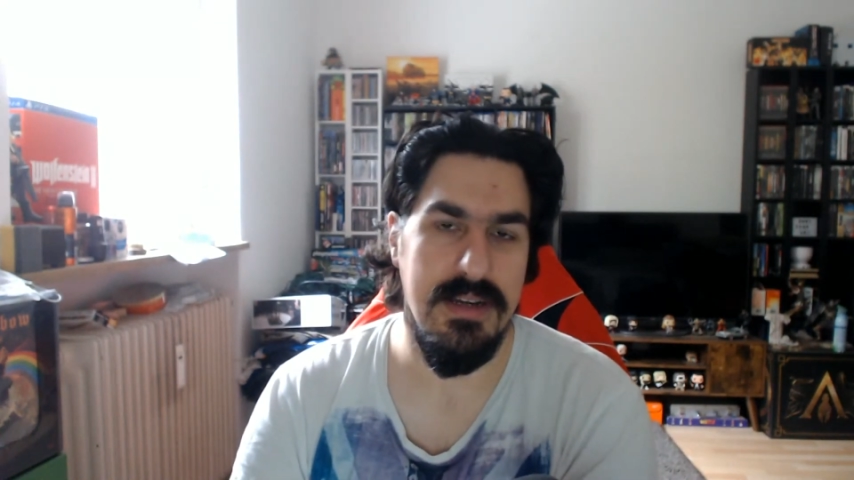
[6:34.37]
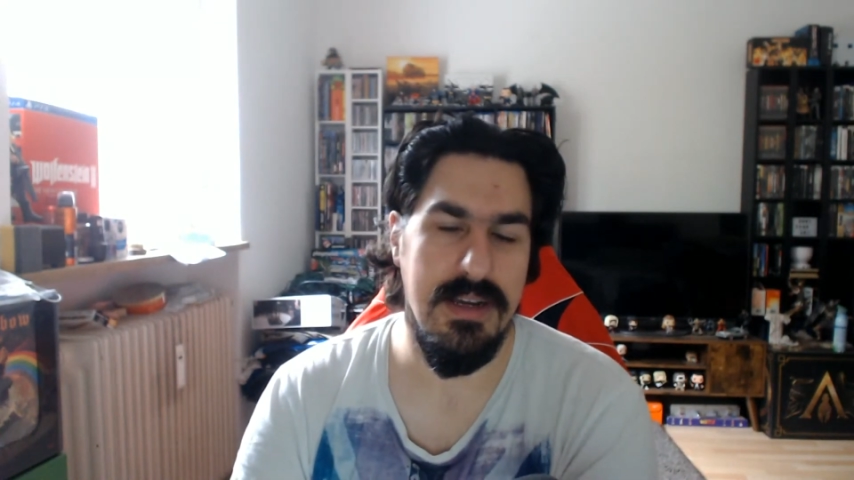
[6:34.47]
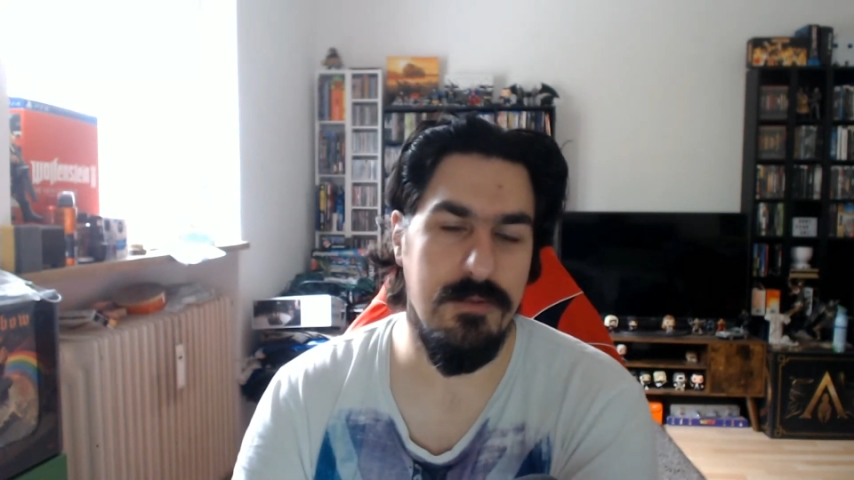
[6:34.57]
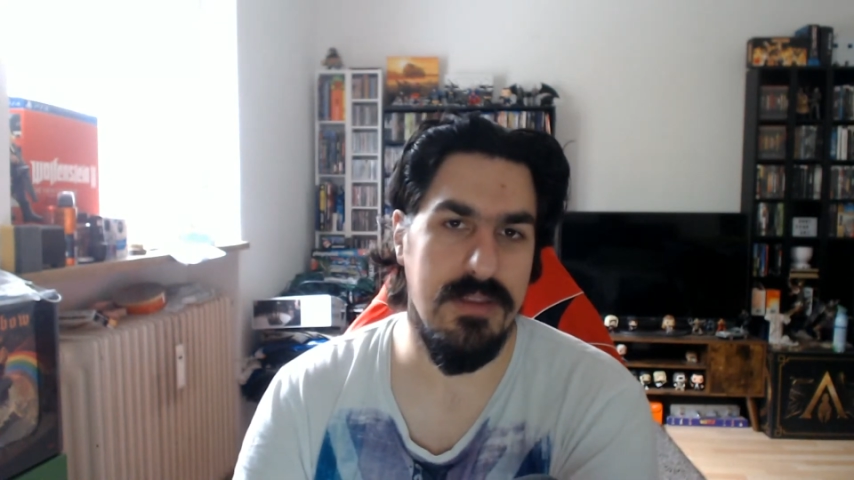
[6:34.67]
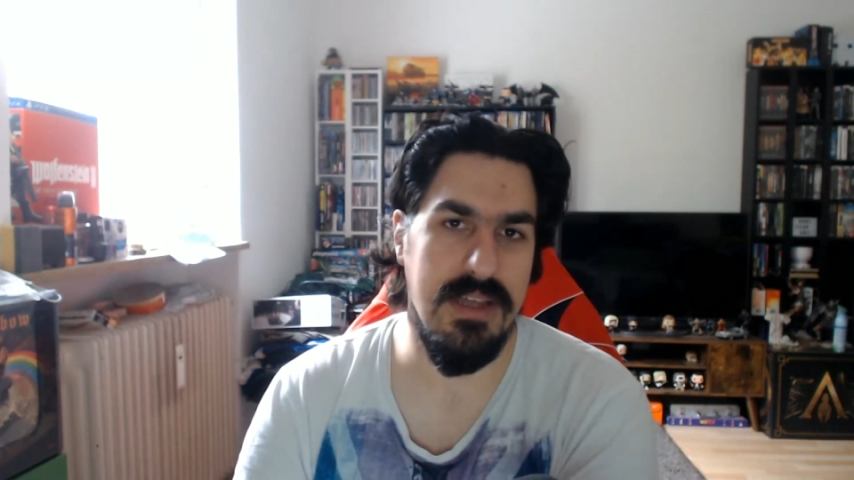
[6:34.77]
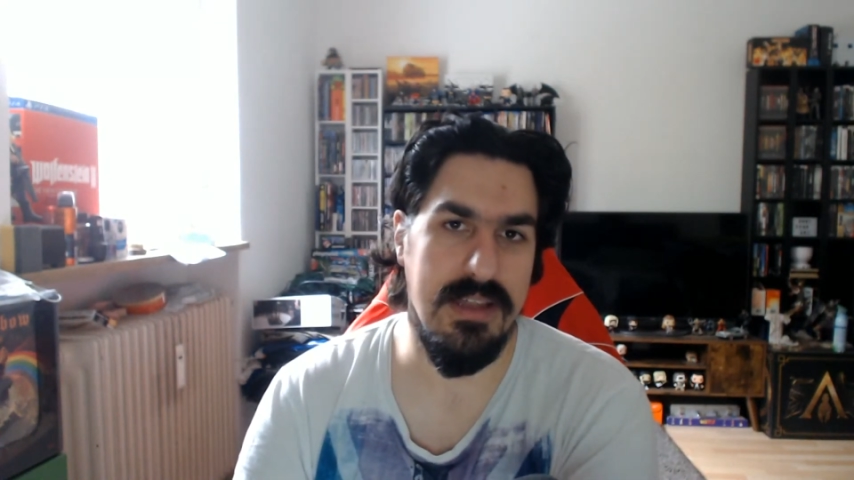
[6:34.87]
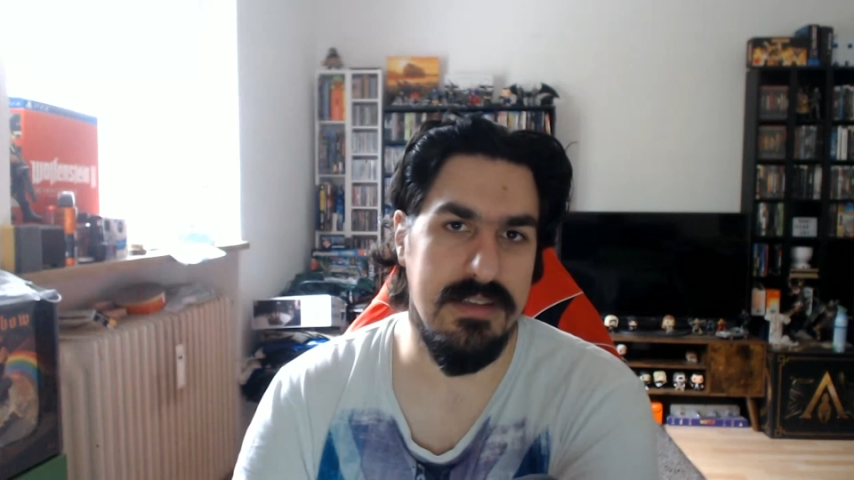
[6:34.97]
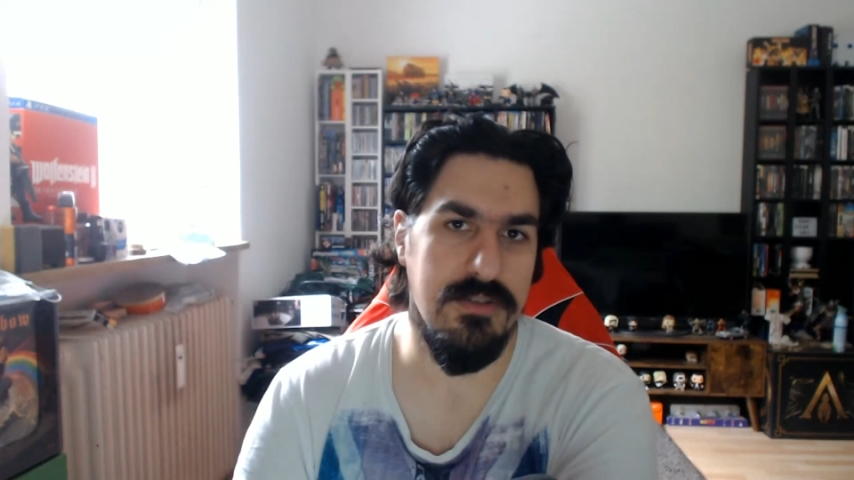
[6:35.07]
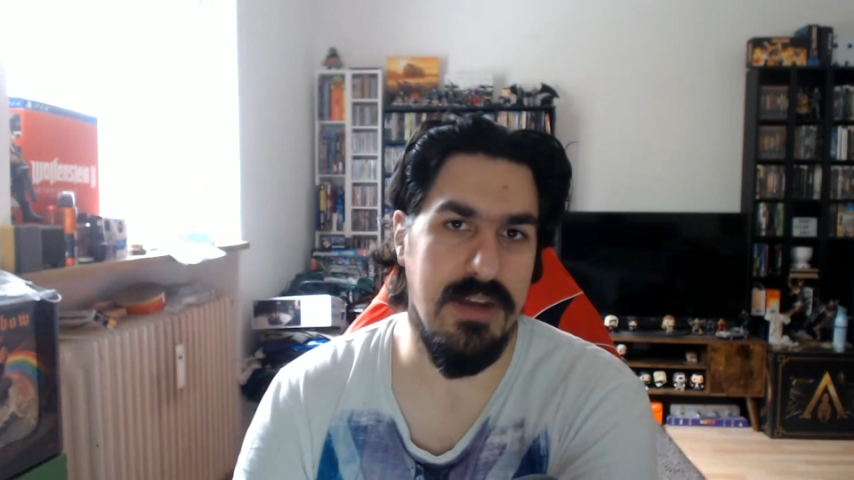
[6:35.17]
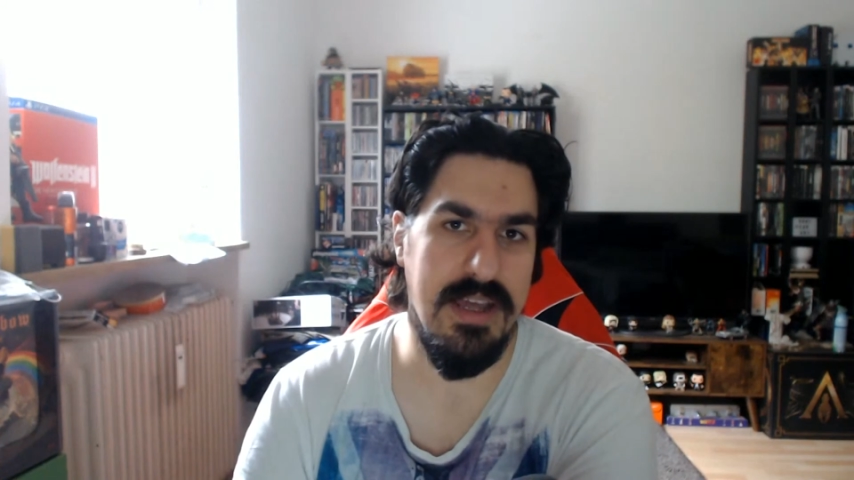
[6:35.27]
And with
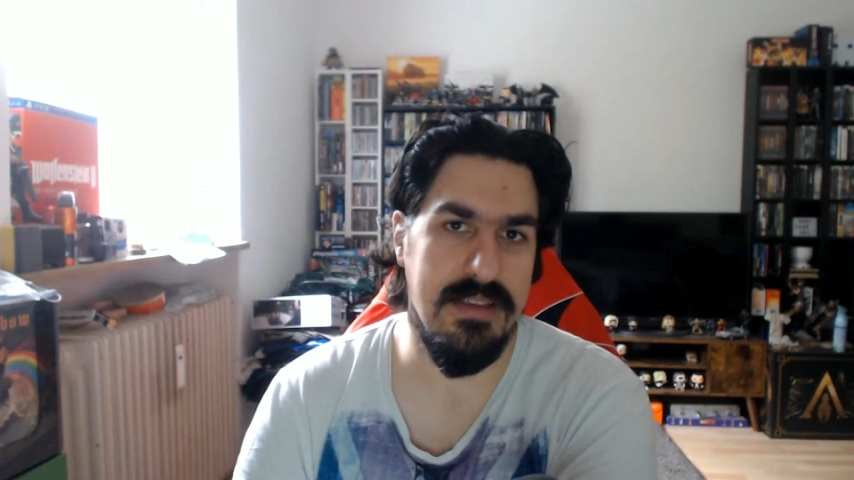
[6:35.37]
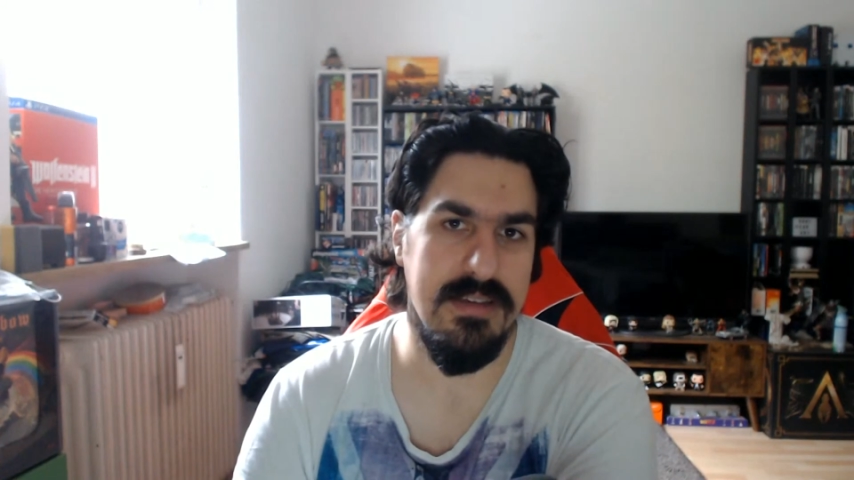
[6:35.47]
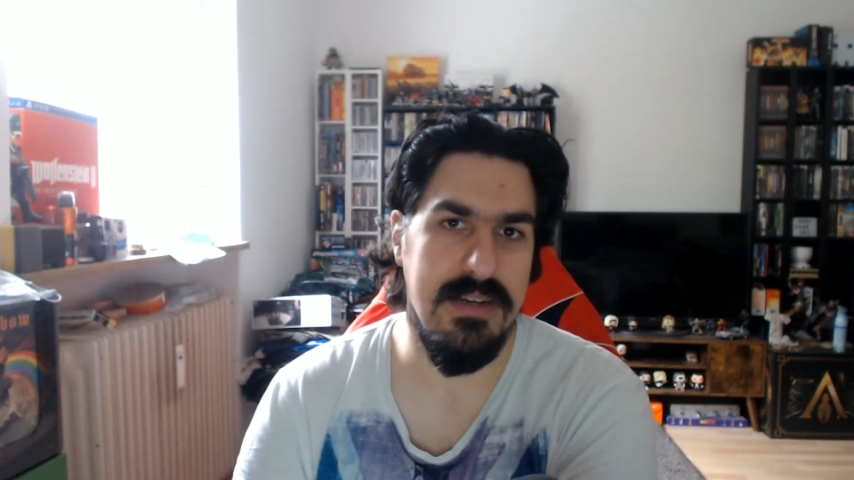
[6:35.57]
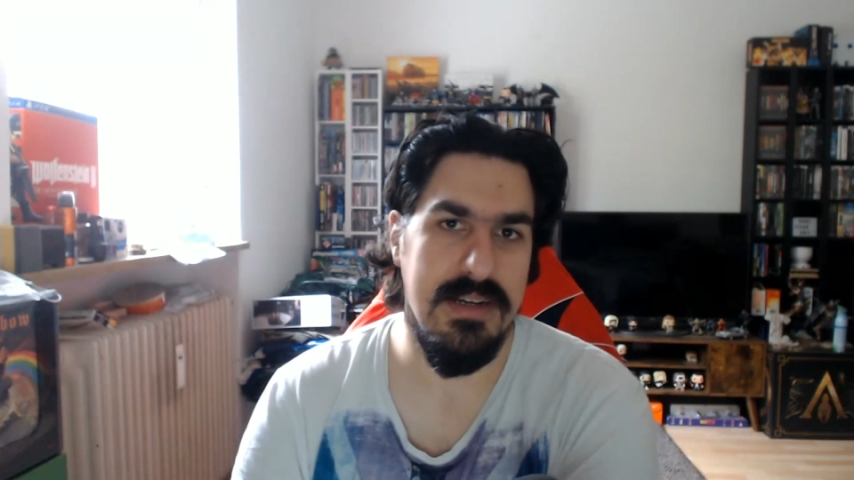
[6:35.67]
others who have